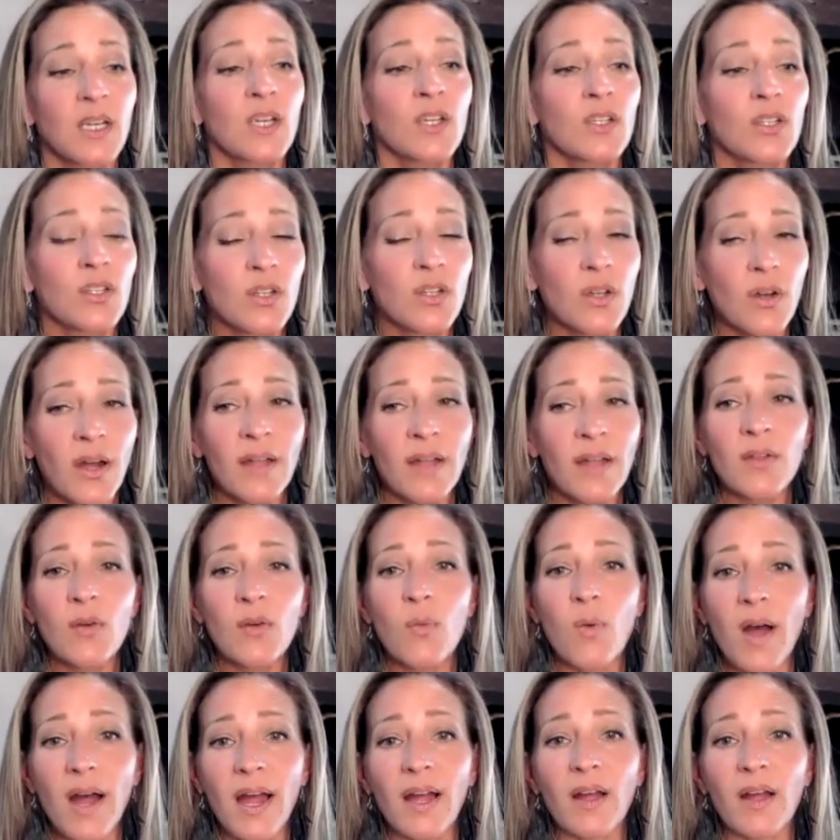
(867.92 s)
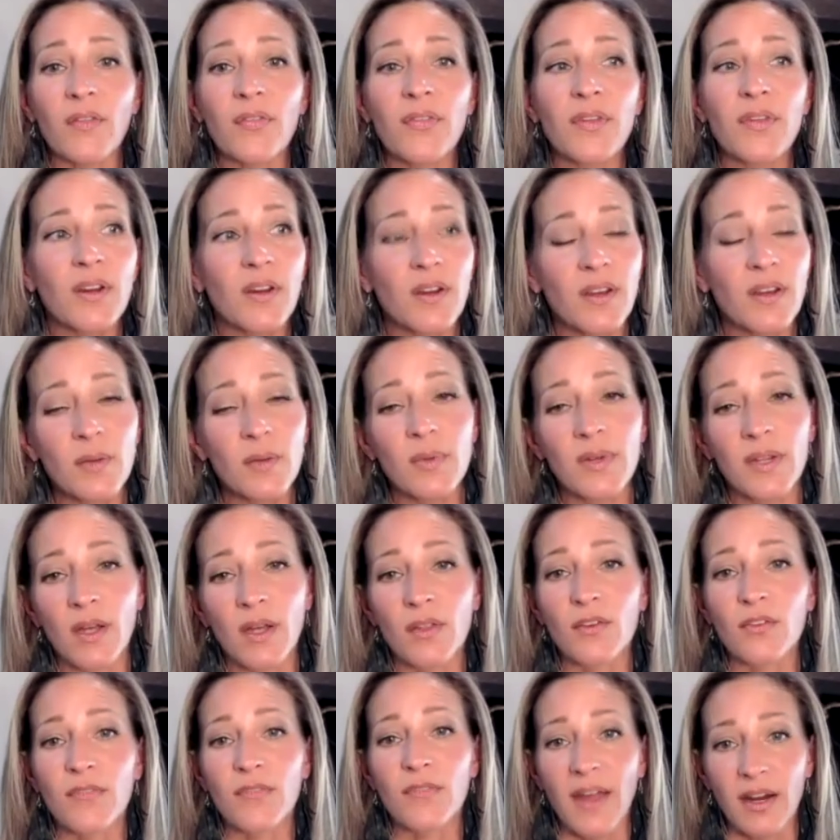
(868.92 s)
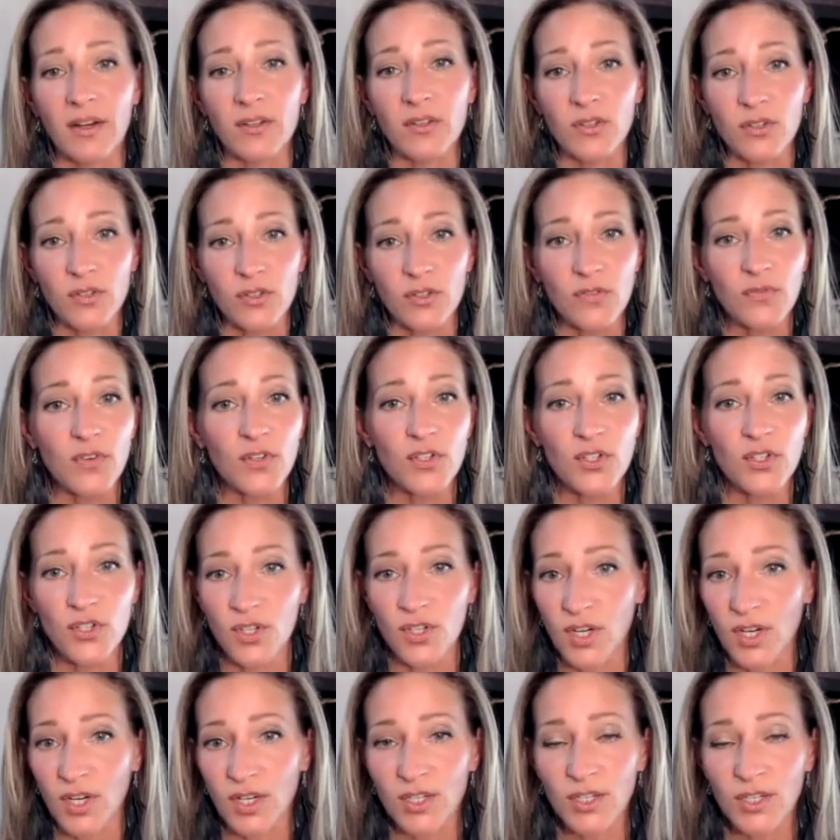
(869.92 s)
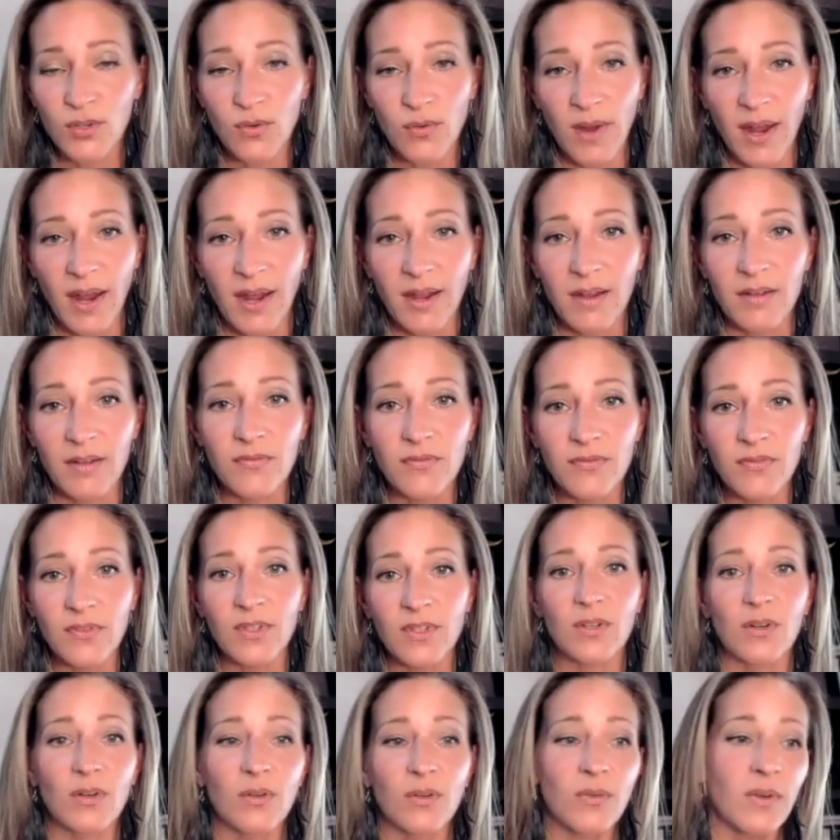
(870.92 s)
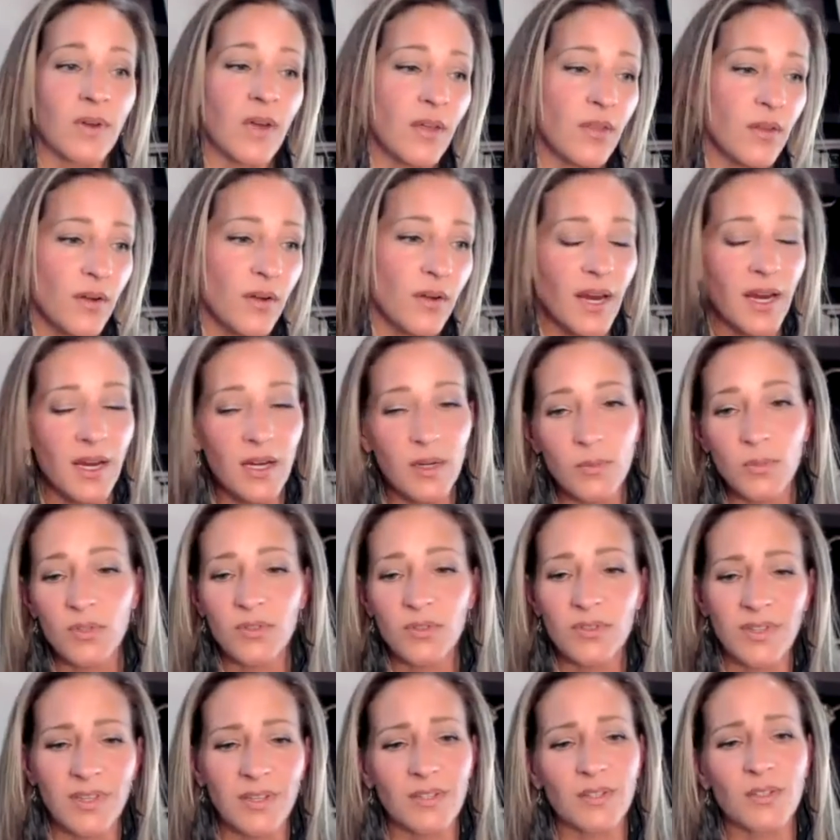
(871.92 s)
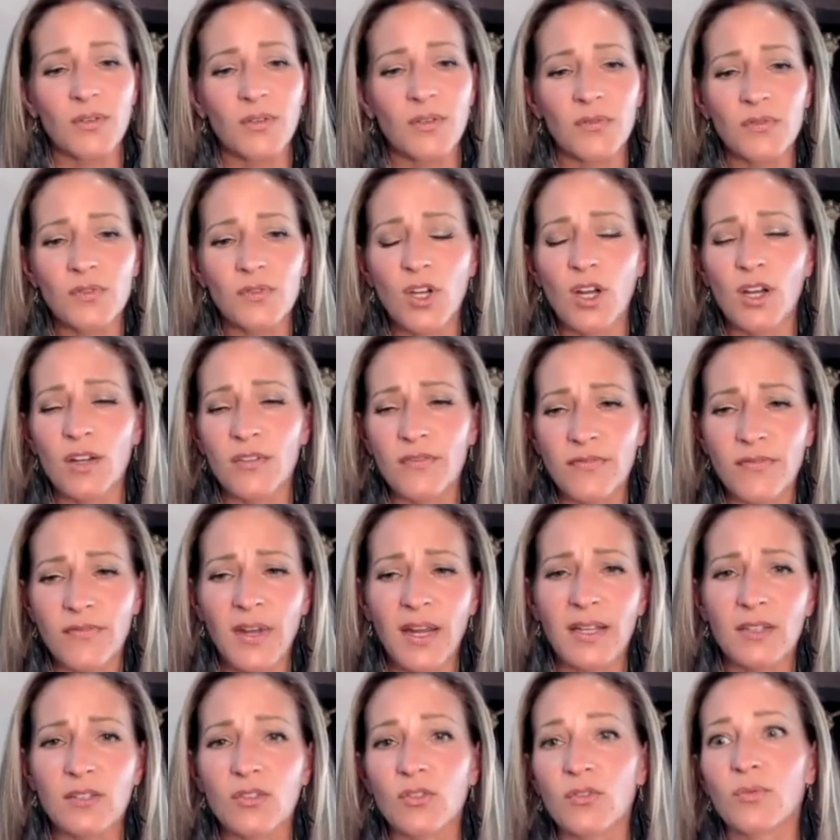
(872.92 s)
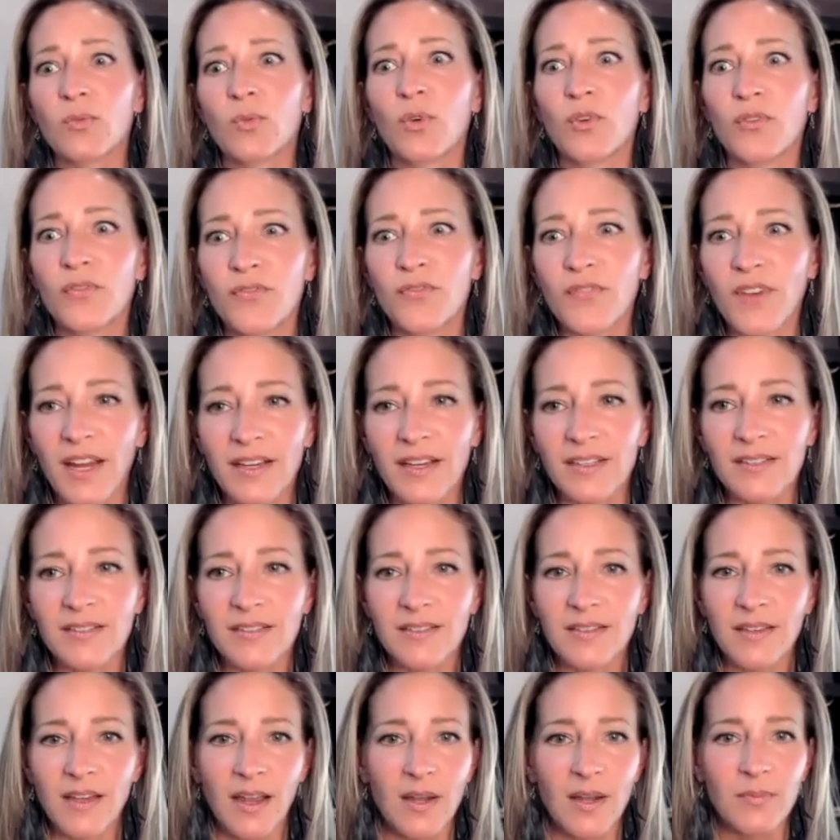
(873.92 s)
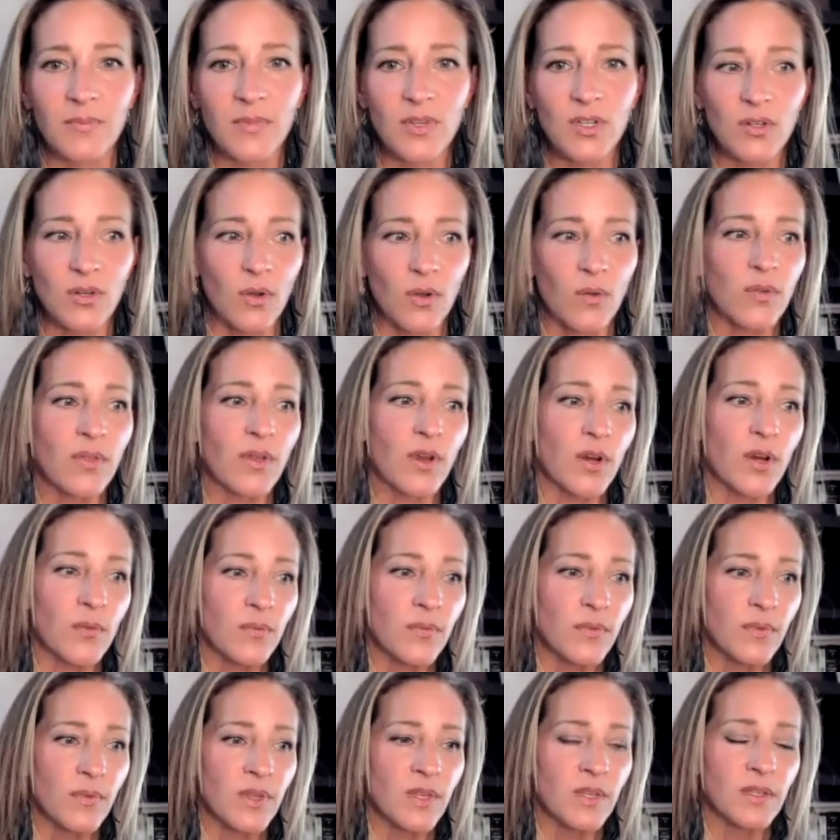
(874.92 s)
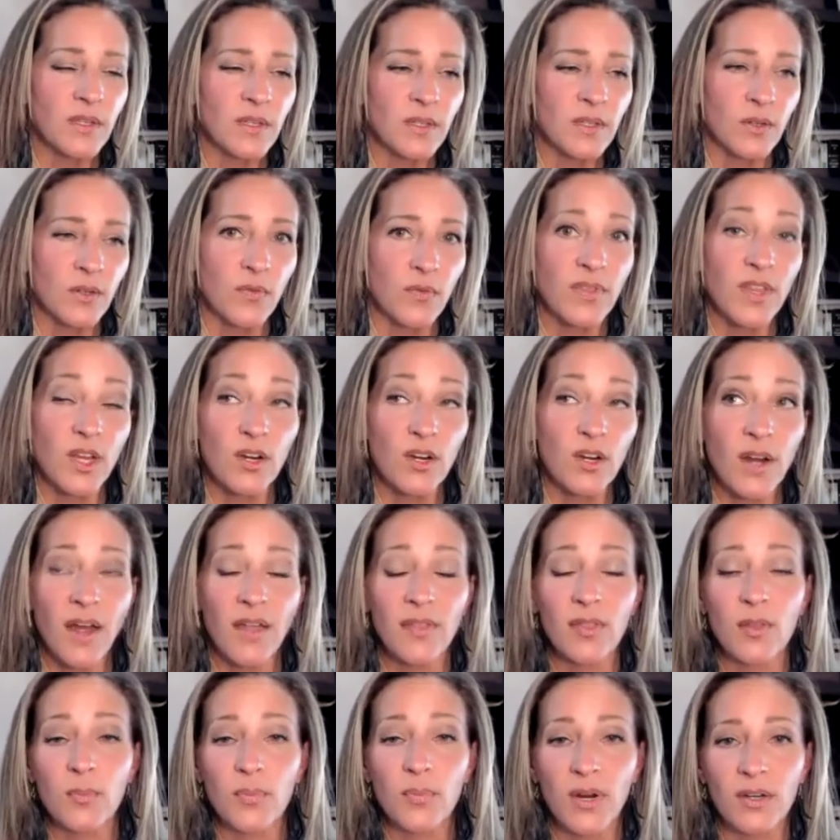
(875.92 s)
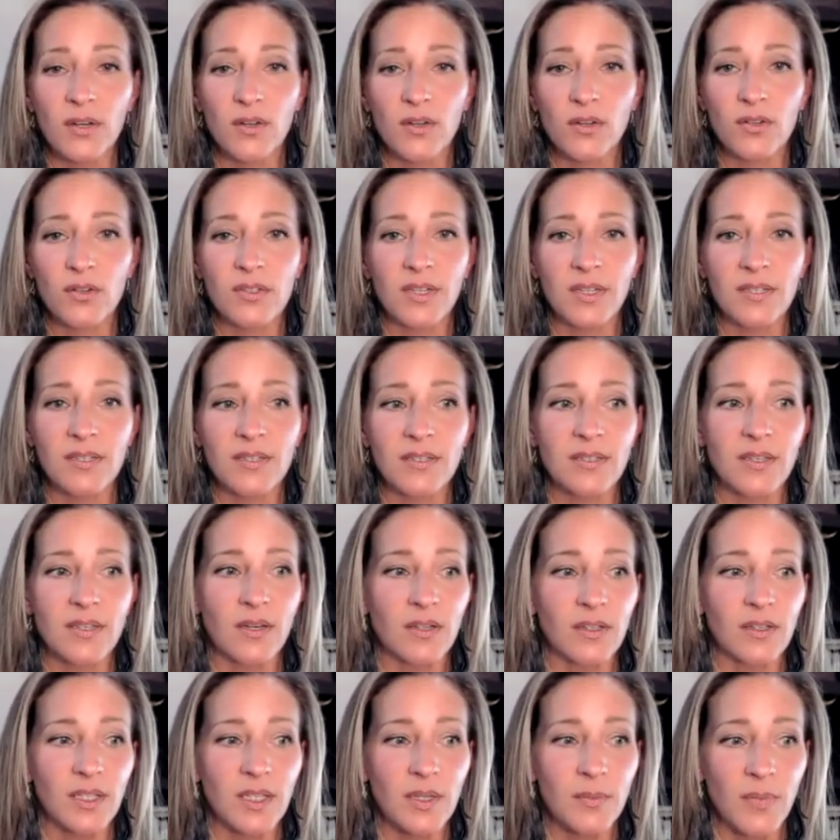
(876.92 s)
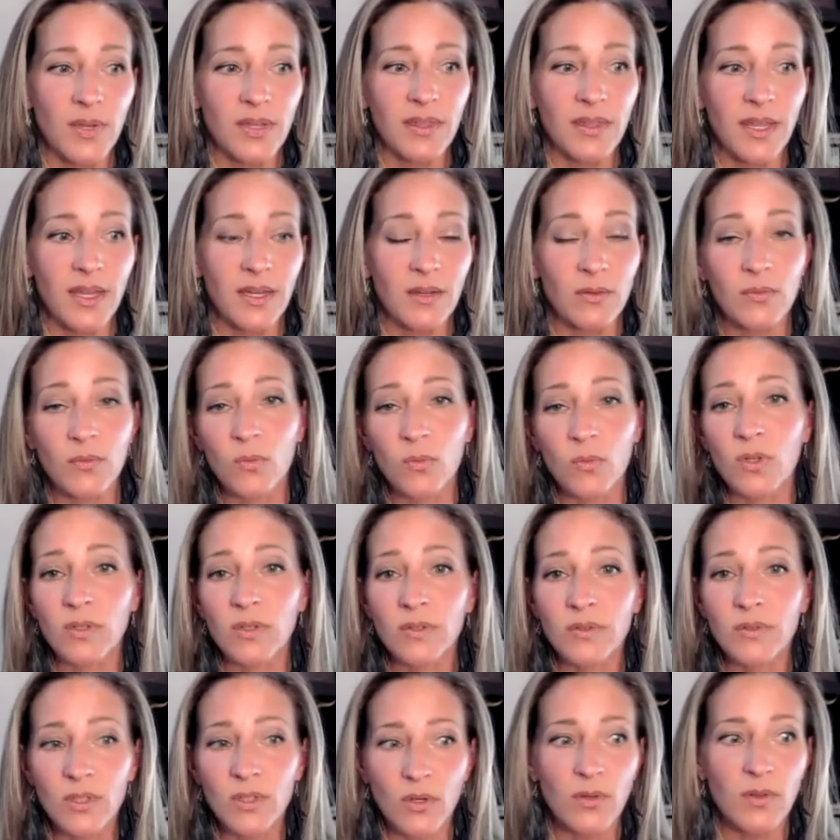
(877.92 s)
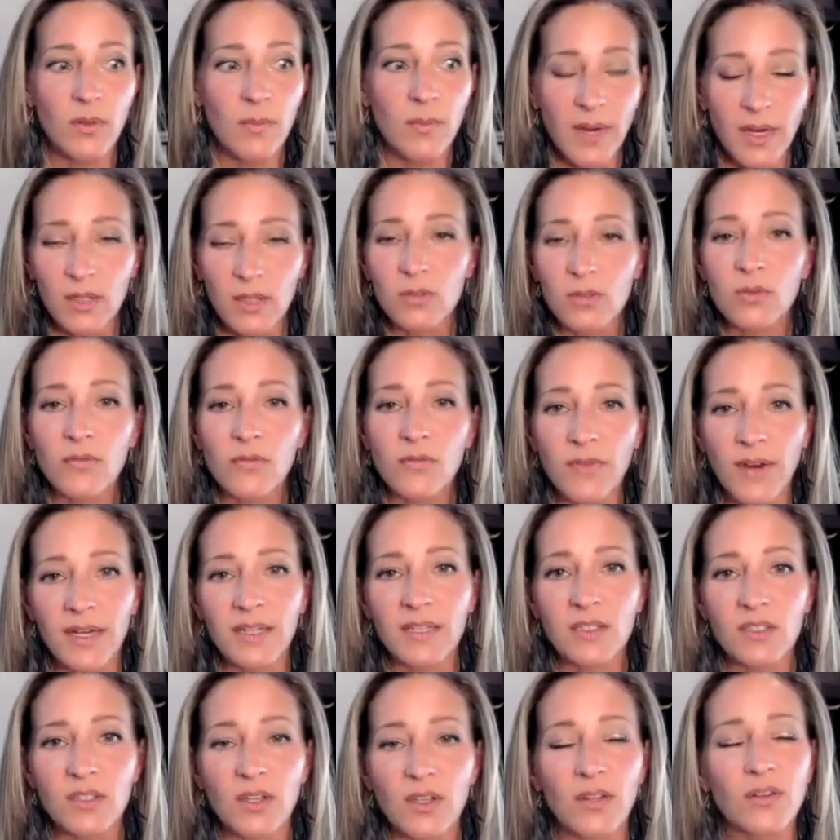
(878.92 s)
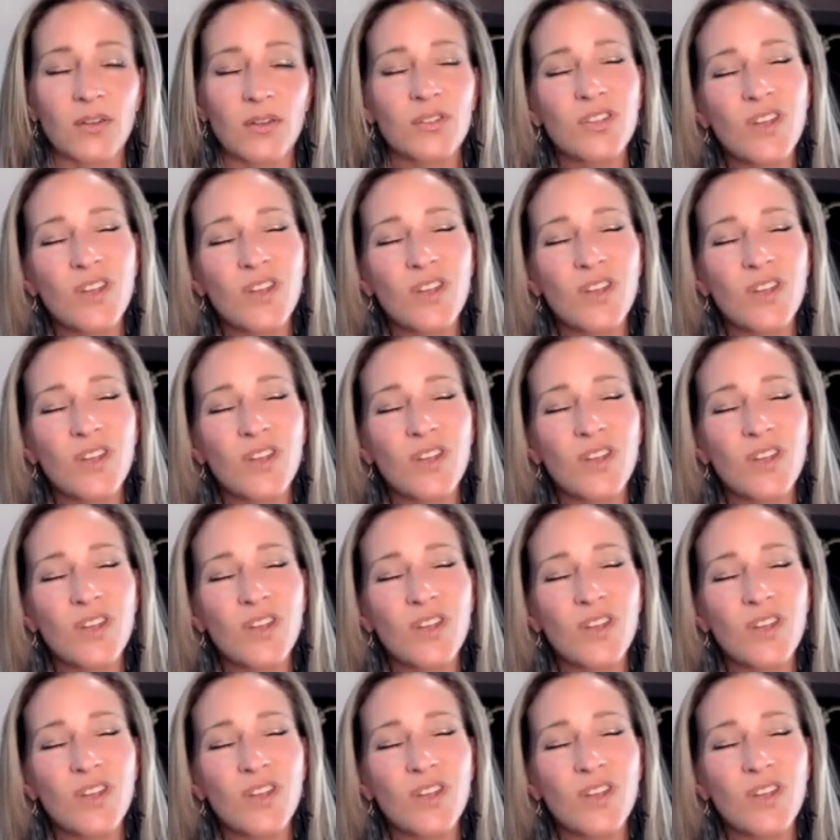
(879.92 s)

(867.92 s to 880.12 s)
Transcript: You go out in the wild, there are going to be other factors for sure. You have, other animals that you have dog fights or wolf fights. They're not the predators necessarily, but they will, the males will fight each other.